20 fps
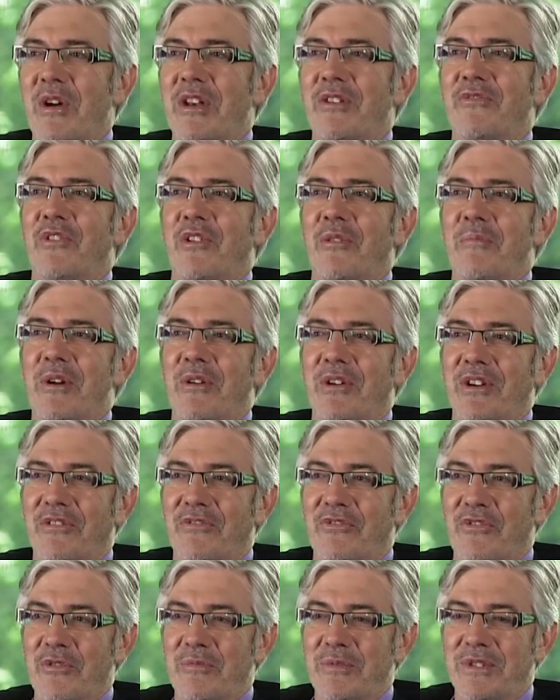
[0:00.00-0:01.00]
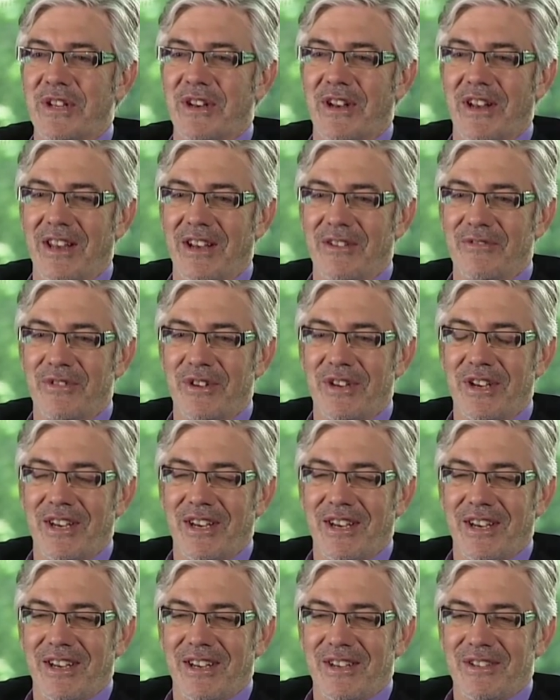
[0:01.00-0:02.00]
wonderful American films that I love
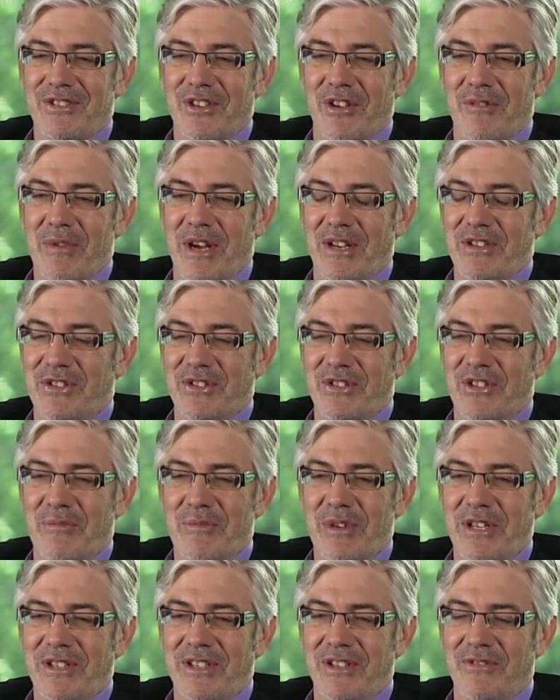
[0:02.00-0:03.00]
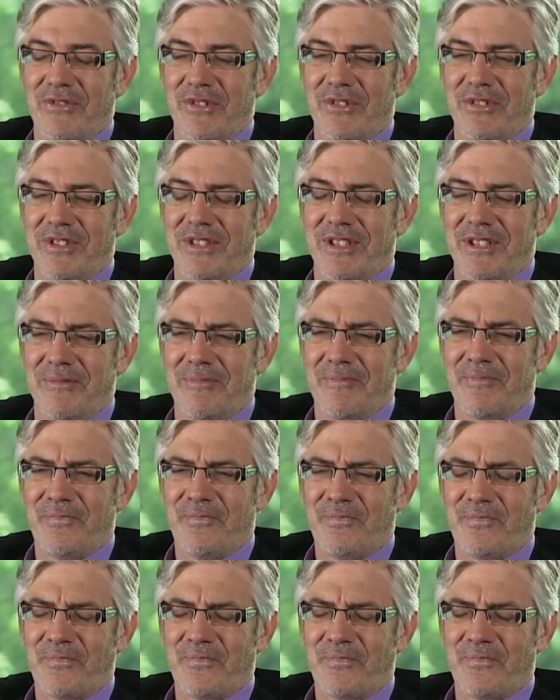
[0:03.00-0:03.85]
so much. There's so many different um,